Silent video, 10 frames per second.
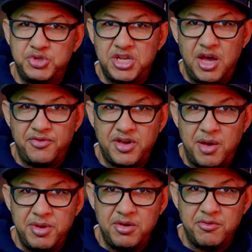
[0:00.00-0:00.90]
stuff
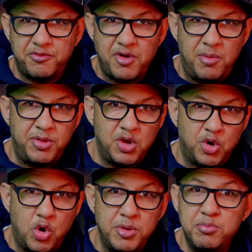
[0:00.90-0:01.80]
coming from the
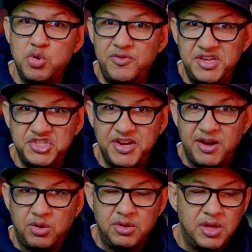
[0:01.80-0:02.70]
Yogomi Movies channel,